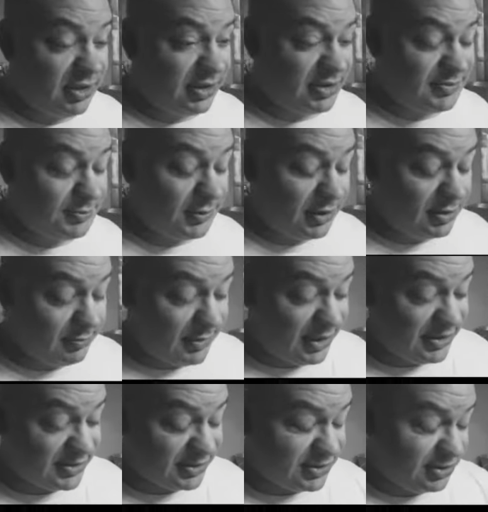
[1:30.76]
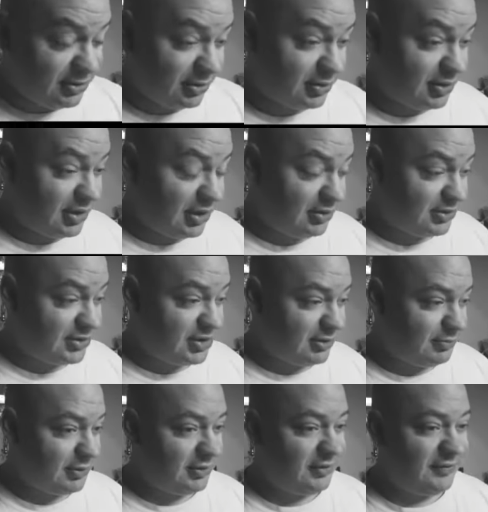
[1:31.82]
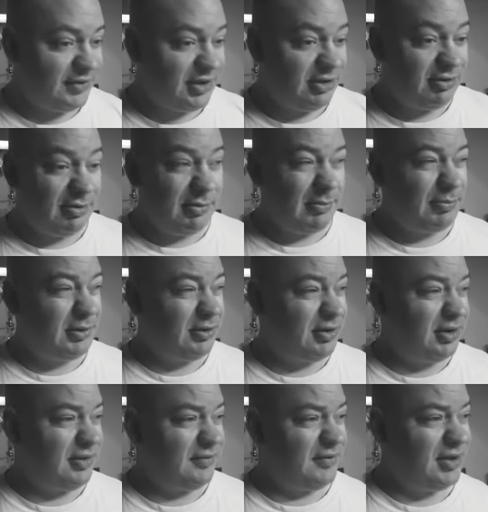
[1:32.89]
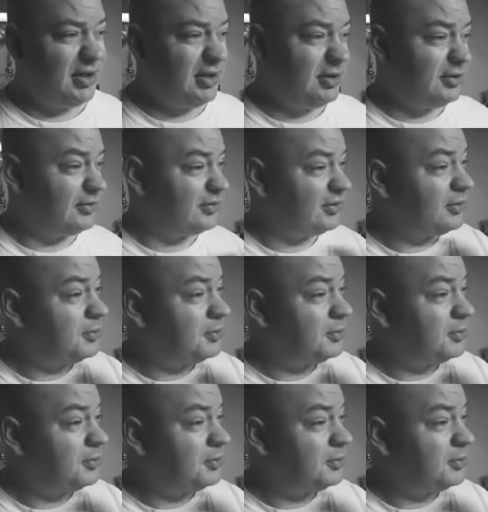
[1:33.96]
and that's pretty amazing, 2 to 3 hours to upload a video. I'm uploading the videos